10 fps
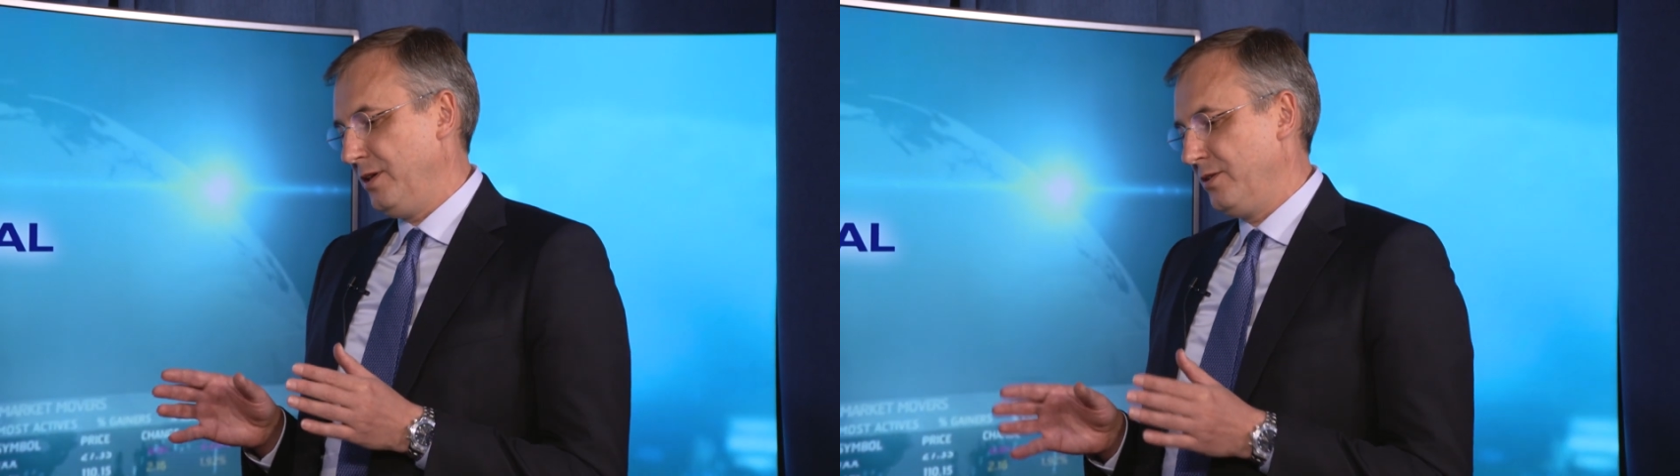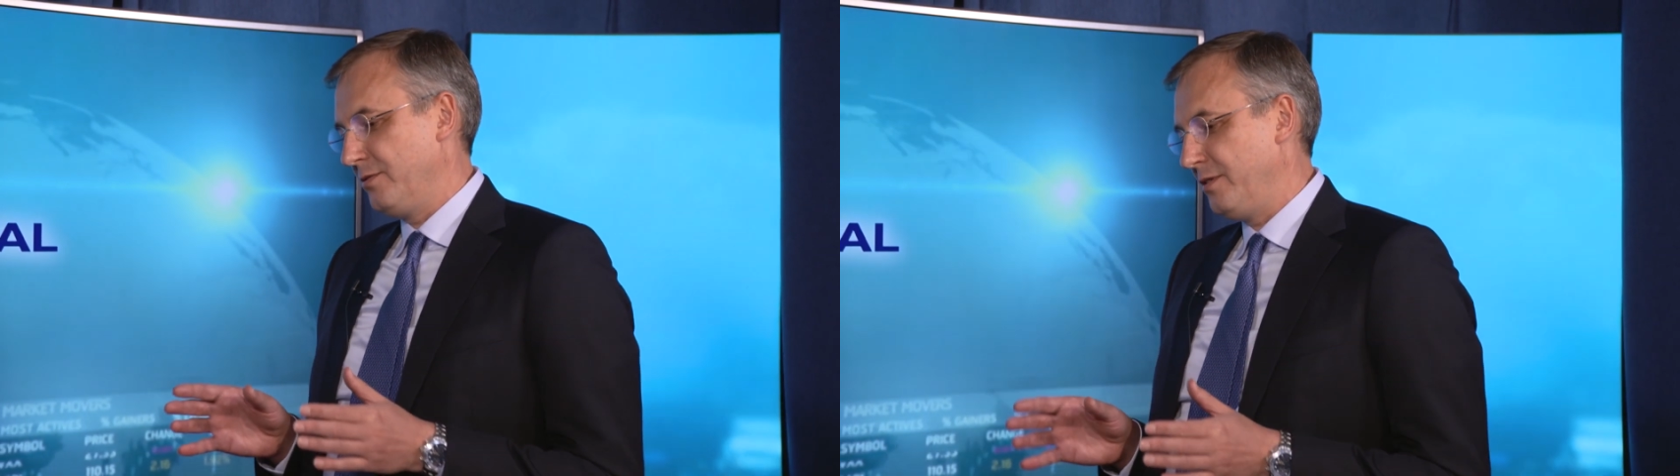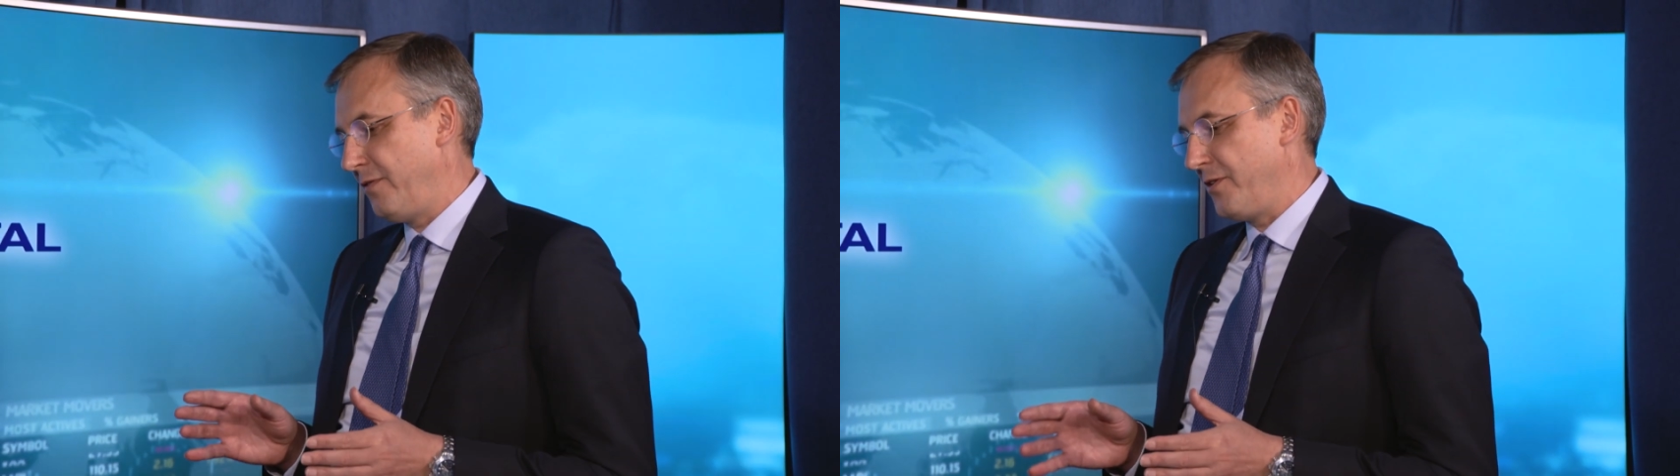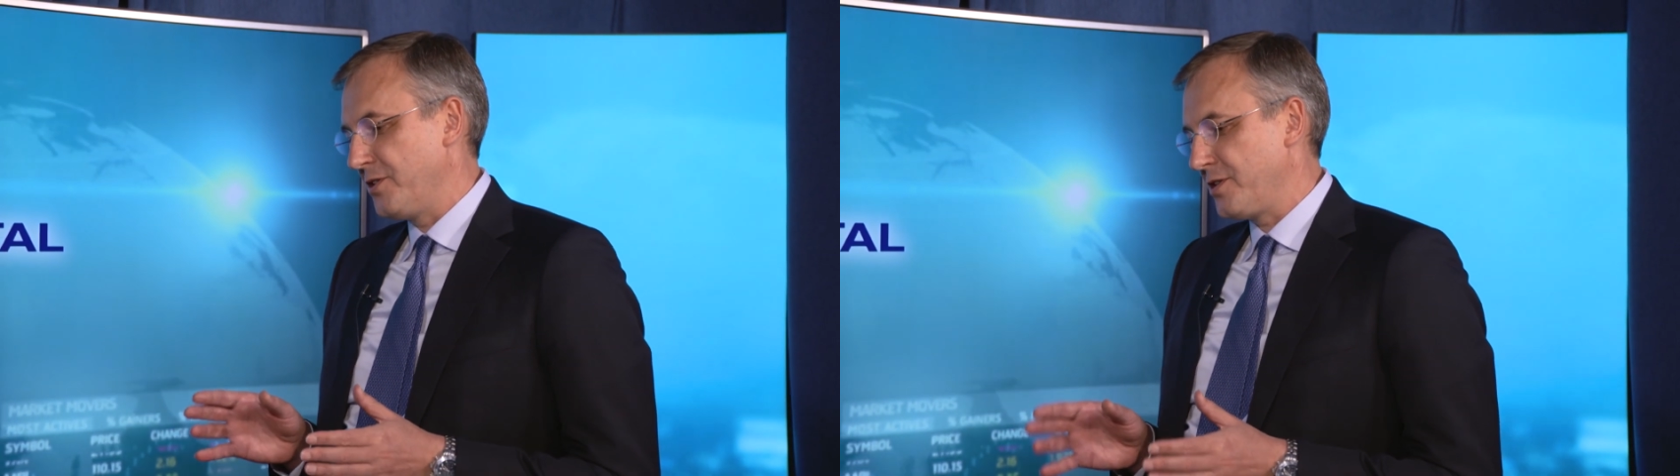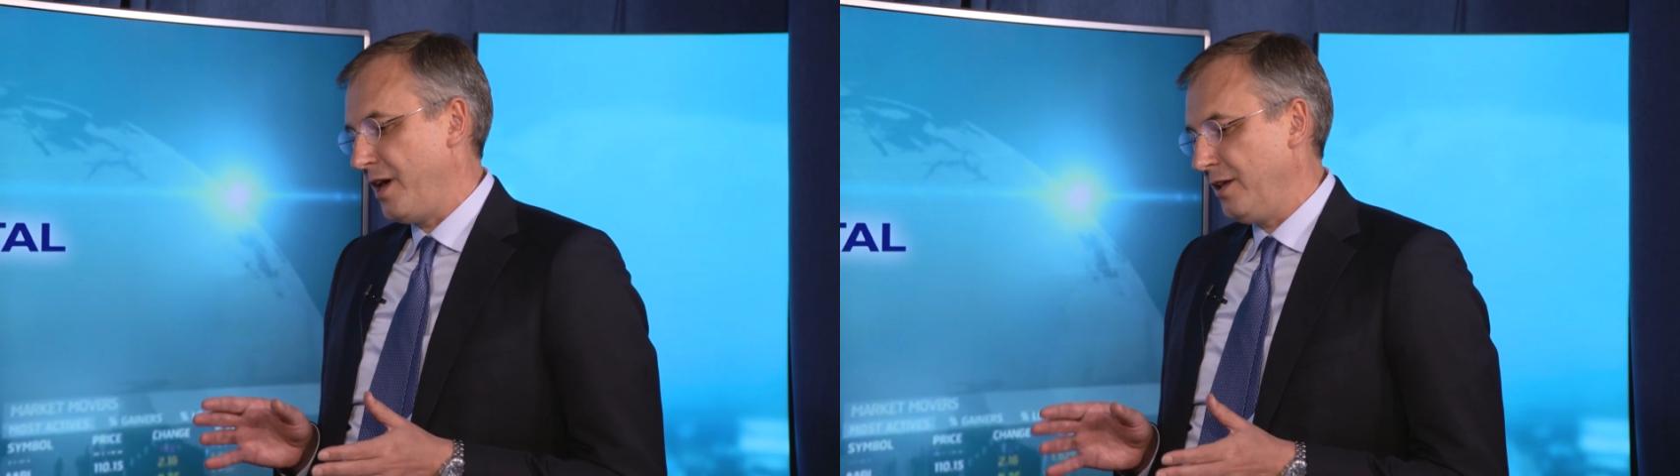we need to
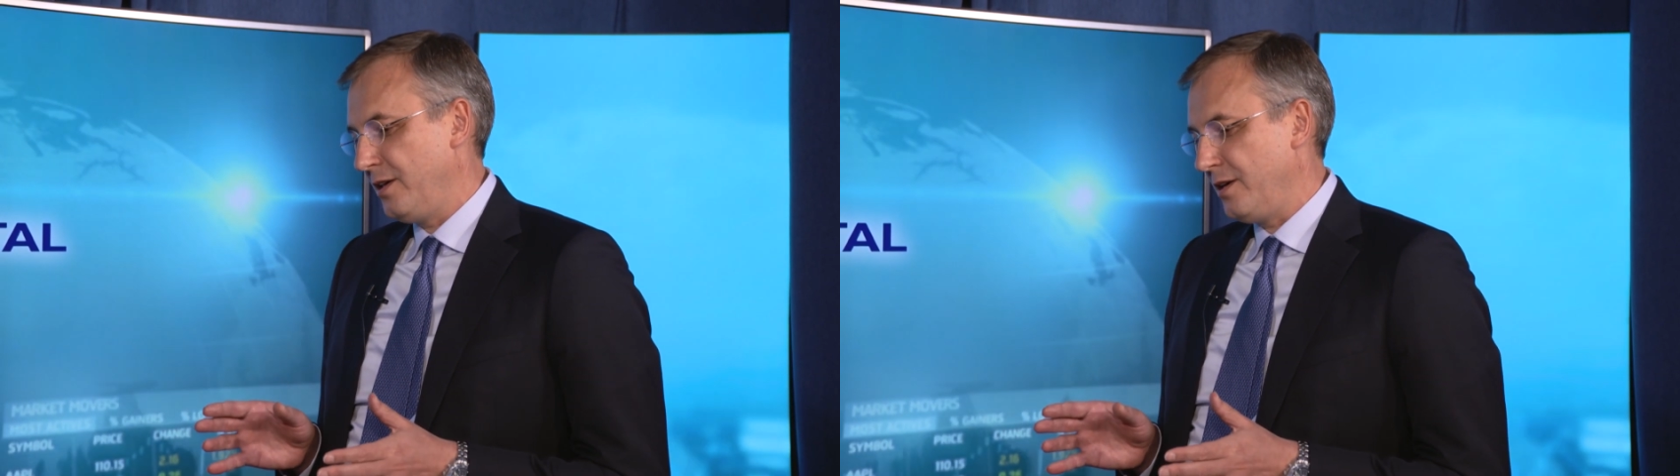differentiate